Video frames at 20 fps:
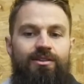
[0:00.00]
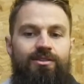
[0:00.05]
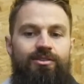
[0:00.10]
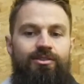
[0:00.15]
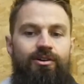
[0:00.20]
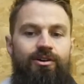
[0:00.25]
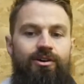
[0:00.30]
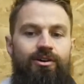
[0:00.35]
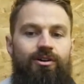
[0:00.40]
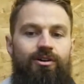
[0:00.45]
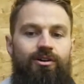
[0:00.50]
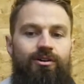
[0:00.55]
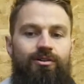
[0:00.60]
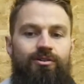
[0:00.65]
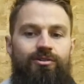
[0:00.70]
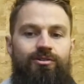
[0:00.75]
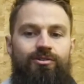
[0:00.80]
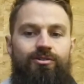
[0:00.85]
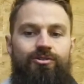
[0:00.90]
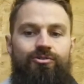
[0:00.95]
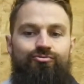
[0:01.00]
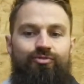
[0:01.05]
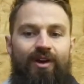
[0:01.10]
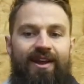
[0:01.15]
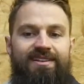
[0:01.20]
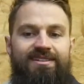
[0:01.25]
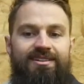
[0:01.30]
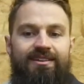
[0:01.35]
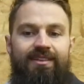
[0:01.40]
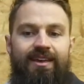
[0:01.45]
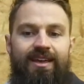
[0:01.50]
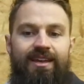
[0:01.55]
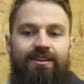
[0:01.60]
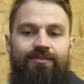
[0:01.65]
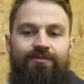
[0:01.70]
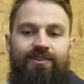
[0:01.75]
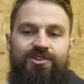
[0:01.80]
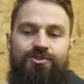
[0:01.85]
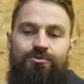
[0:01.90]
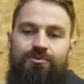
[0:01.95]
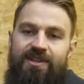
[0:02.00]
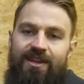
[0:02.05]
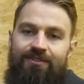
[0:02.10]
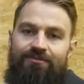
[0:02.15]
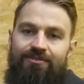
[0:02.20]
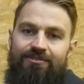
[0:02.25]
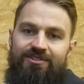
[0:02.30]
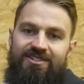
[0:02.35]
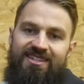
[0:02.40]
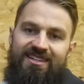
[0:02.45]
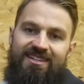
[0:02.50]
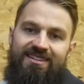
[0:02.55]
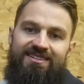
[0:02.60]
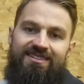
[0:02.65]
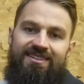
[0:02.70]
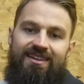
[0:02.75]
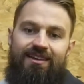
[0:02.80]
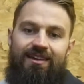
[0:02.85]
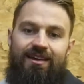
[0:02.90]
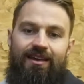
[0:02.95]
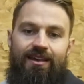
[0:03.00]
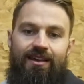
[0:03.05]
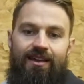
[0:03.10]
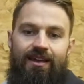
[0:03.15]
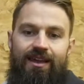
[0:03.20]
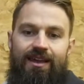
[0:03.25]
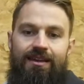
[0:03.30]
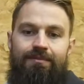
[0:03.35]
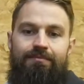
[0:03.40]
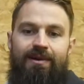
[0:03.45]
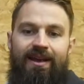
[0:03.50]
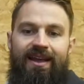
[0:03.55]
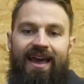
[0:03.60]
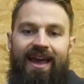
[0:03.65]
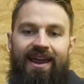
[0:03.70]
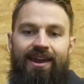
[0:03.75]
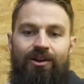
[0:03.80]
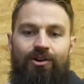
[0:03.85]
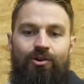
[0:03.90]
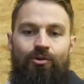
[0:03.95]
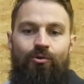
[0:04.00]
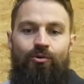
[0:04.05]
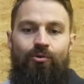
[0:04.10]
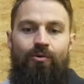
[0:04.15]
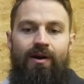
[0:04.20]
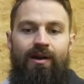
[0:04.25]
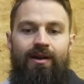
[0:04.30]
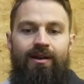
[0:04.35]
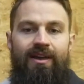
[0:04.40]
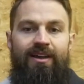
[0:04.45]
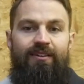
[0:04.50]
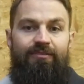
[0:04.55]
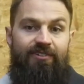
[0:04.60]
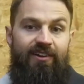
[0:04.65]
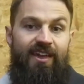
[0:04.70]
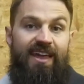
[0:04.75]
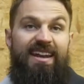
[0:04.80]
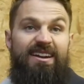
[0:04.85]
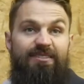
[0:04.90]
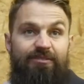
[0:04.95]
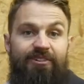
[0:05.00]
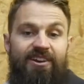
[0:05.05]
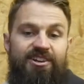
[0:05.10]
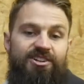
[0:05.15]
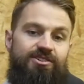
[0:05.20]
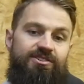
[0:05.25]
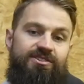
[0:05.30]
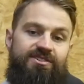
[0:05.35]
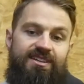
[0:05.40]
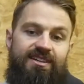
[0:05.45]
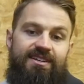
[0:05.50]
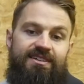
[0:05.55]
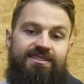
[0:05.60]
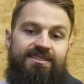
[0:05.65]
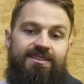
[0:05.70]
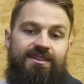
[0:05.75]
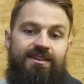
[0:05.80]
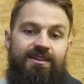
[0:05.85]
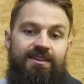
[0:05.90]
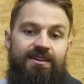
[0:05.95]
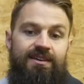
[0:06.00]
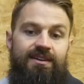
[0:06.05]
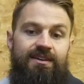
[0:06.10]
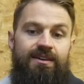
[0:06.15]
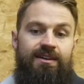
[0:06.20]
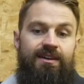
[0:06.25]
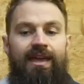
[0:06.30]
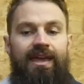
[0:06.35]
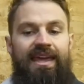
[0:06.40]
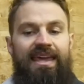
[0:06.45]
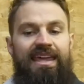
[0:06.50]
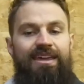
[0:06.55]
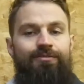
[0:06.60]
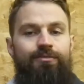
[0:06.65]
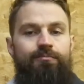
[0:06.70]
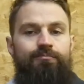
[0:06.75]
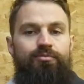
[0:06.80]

the greater the individual differences in mechanical inefficiencies. Even